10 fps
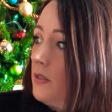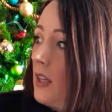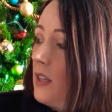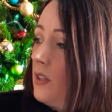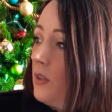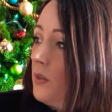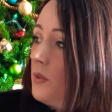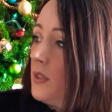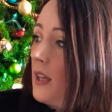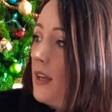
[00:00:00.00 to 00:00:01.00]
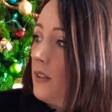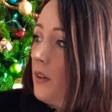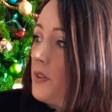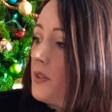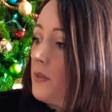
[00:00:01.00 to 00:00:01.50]
use, and
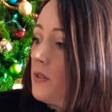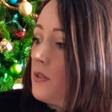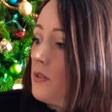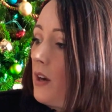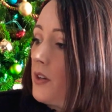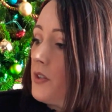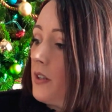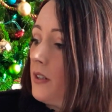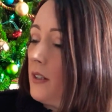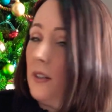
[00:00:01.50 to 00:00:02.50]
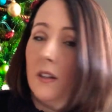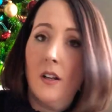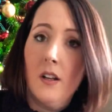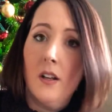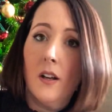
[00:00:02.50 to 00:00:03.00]
also the structure
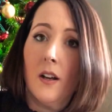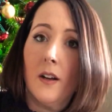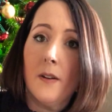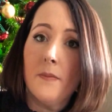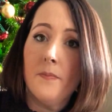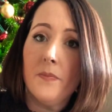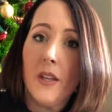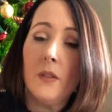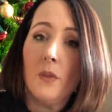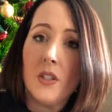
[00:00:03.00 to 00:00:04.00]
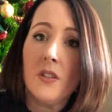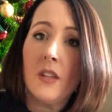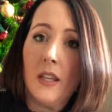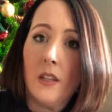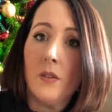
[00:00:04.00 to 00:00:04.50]
in which
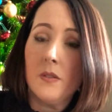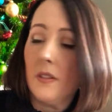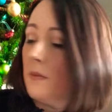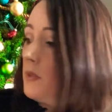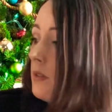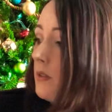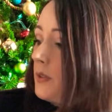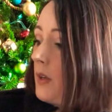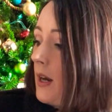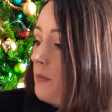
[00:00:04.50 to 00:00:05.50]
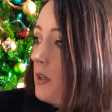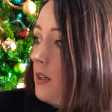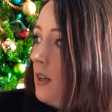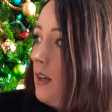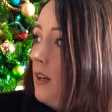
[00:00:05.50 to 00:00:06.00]
they use them, so their
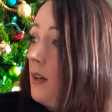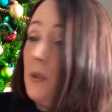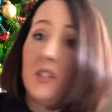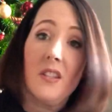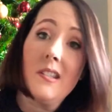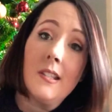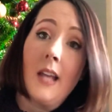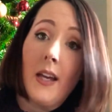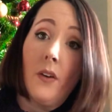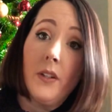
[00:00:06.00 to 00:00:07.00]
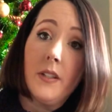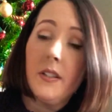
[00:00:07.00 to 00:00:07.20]
grammar, which this is not going to